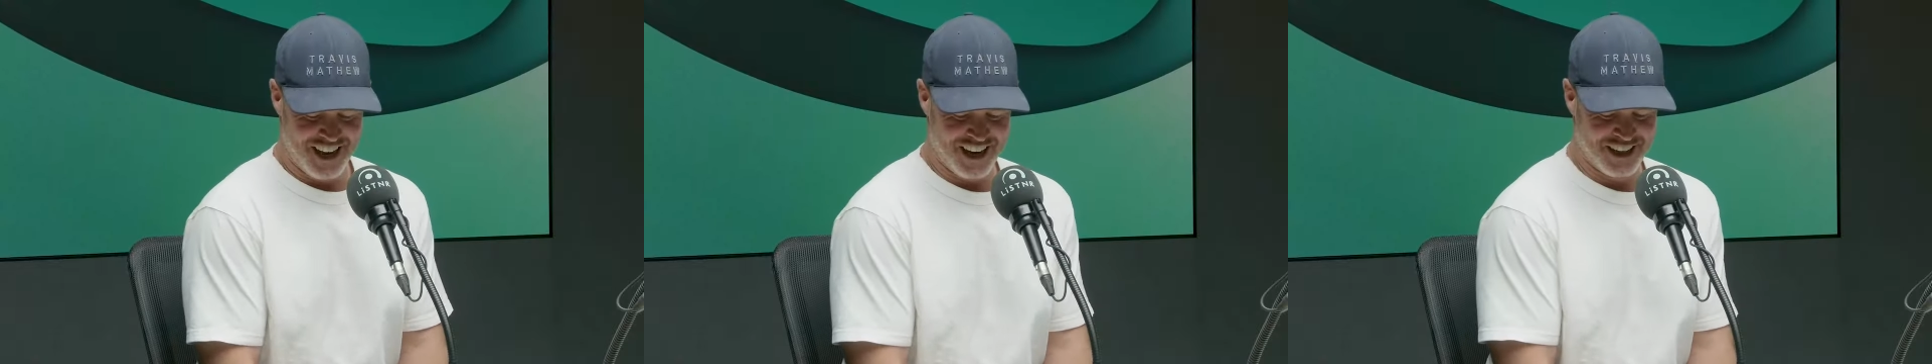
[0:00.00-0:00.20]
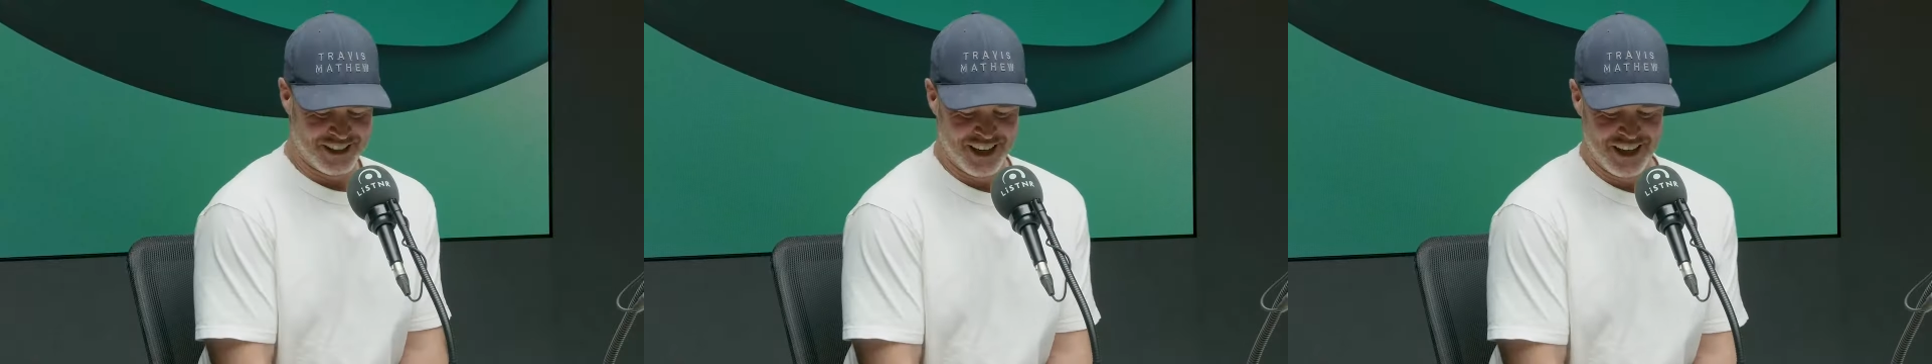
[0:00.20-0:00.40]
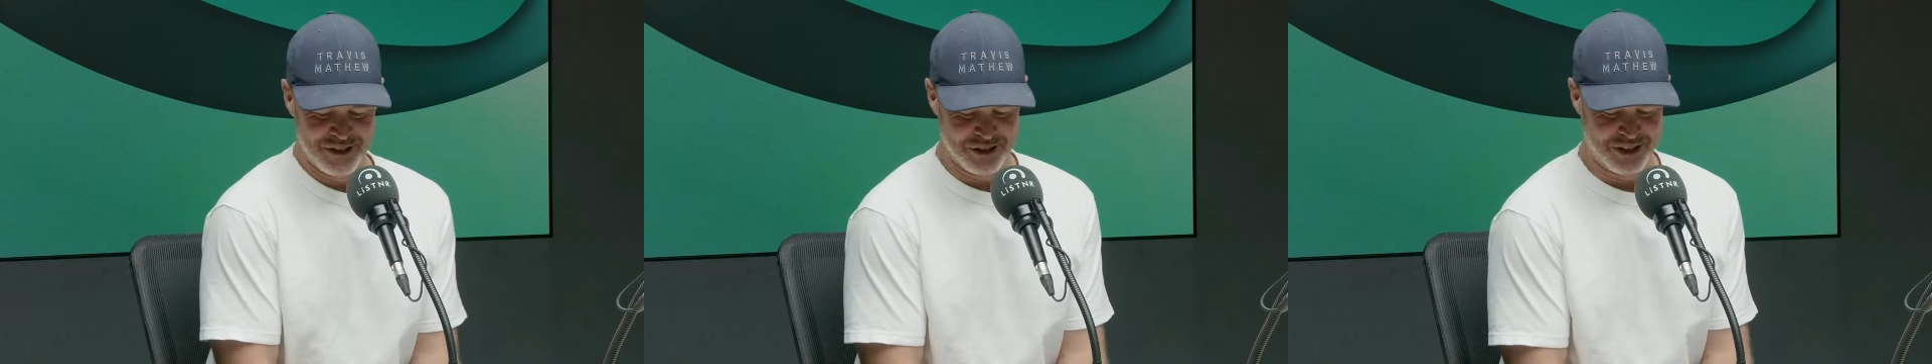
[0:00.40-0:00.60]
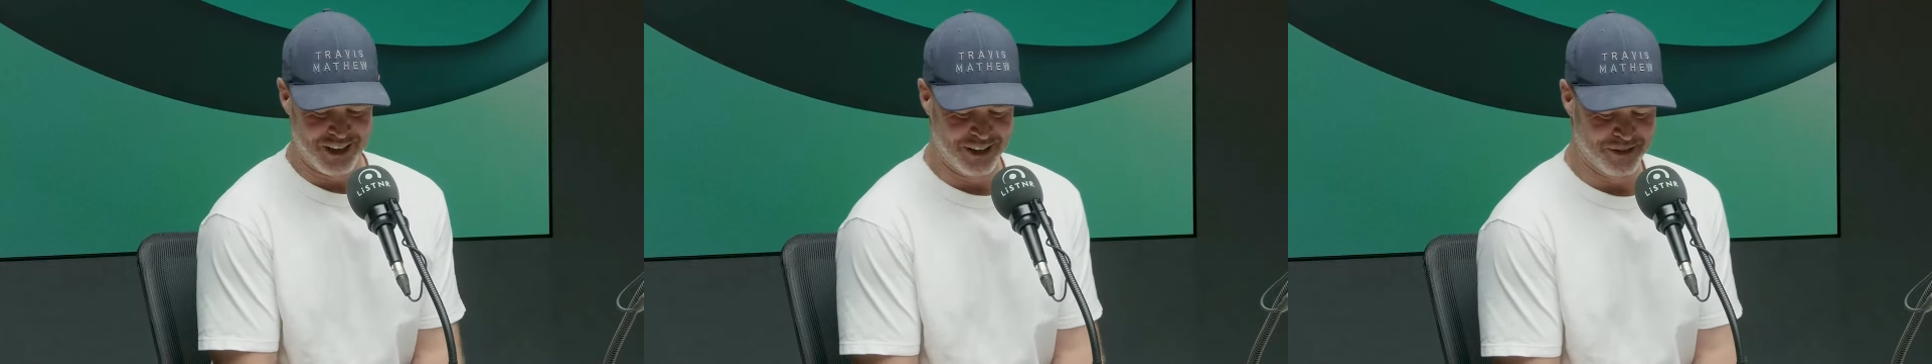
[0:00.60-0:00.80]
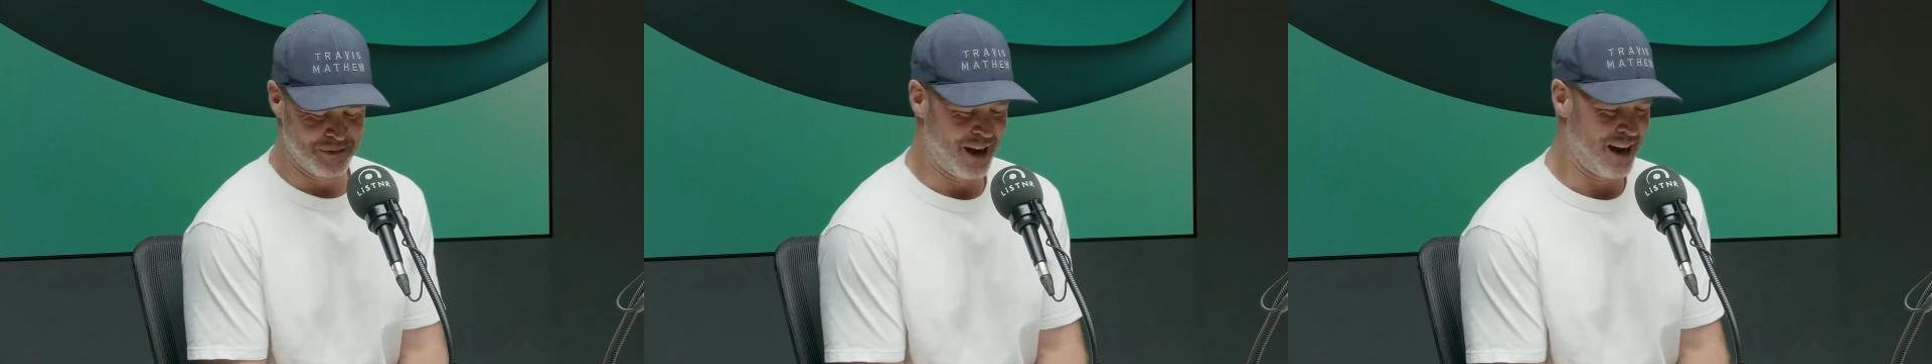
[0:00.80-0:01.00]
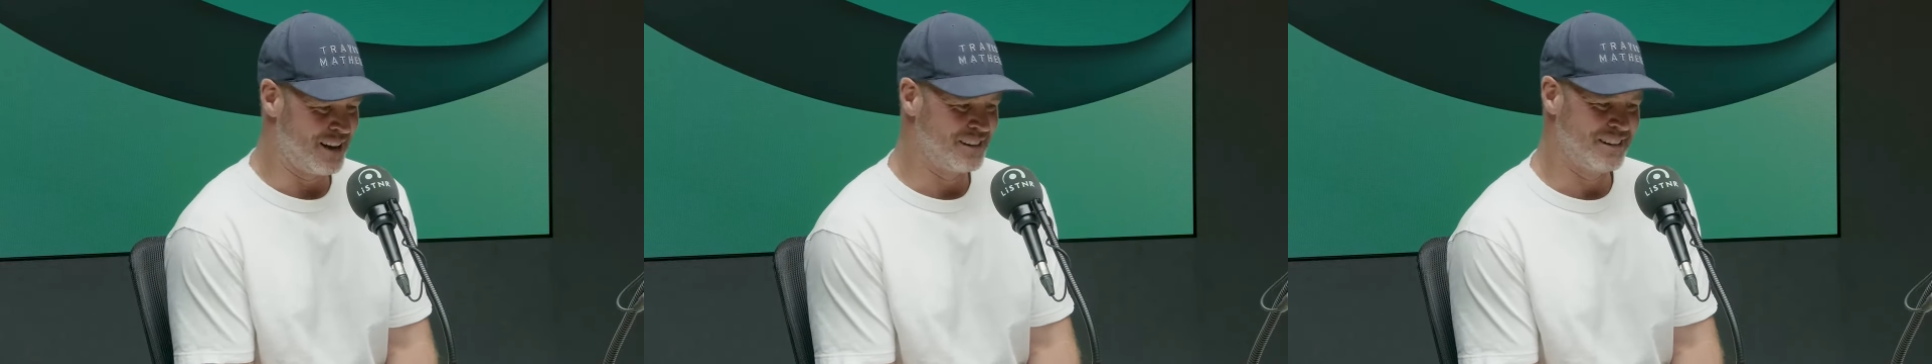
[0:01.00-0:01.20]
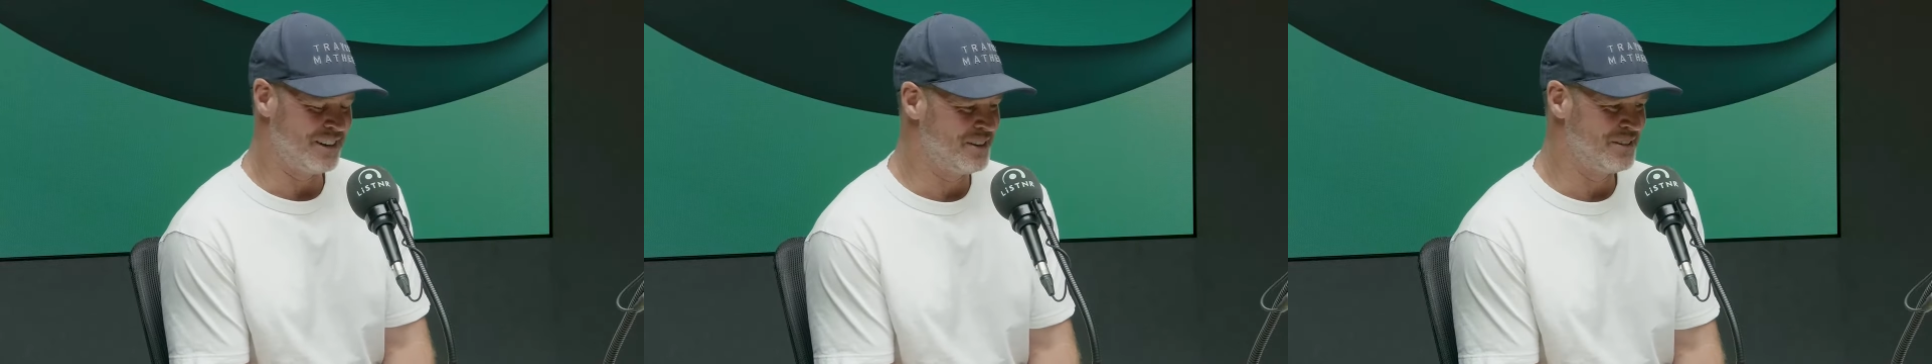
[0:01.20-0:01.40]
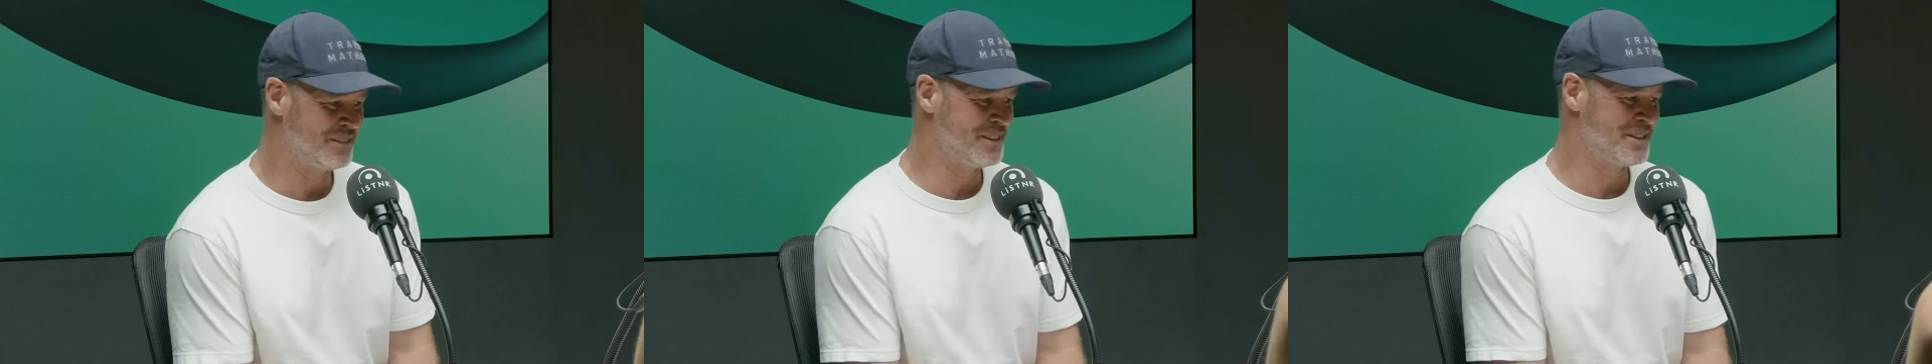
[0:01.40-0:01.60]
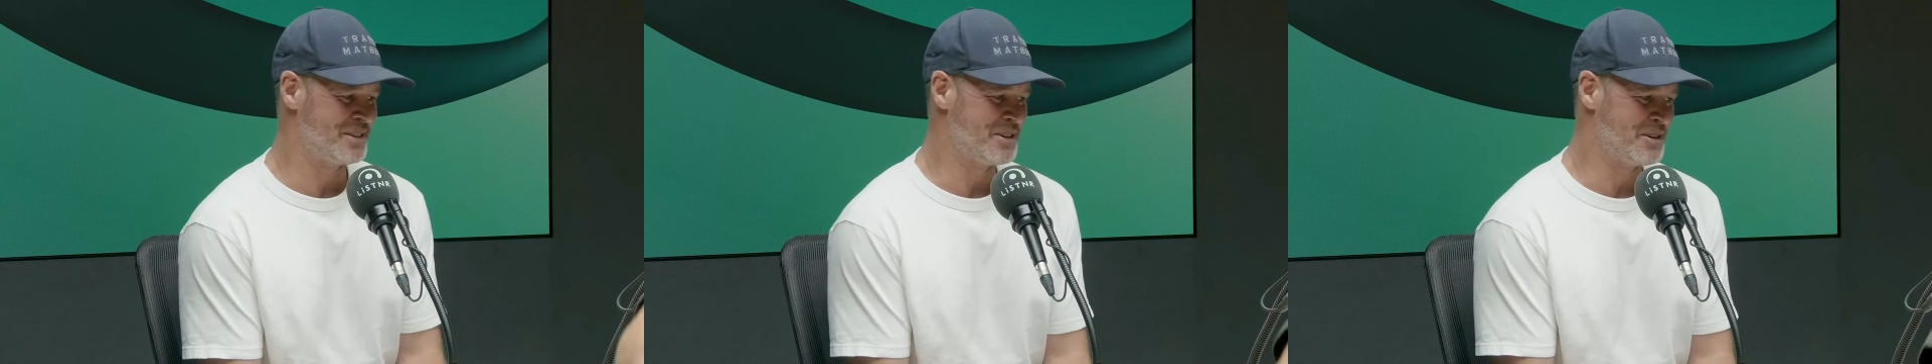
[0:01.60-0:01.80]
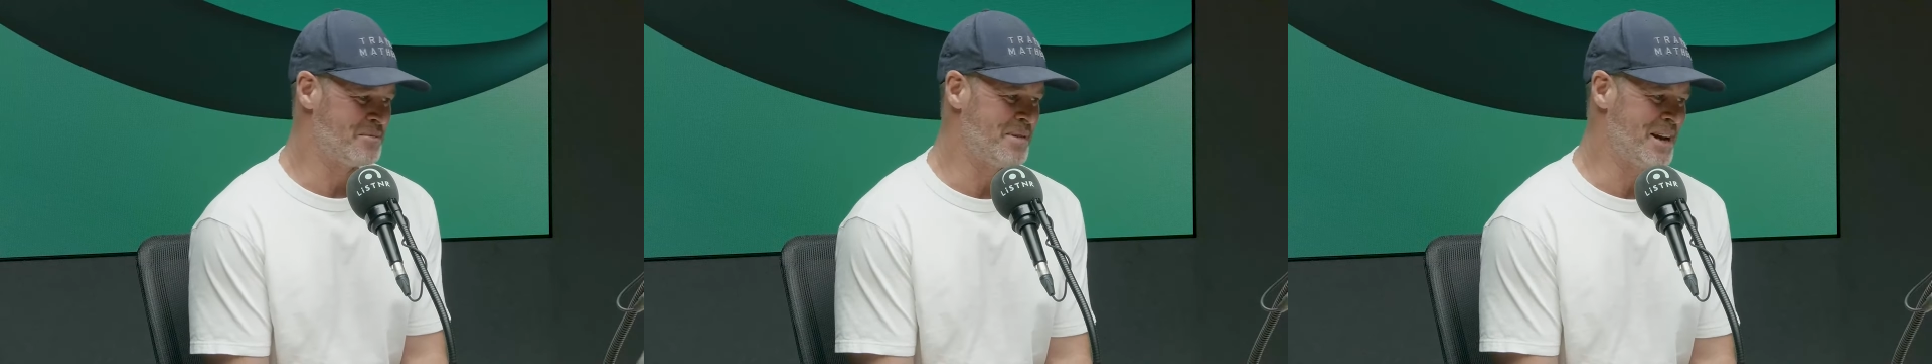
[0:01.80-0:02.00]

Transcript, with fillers: Yeah, interesting about, listening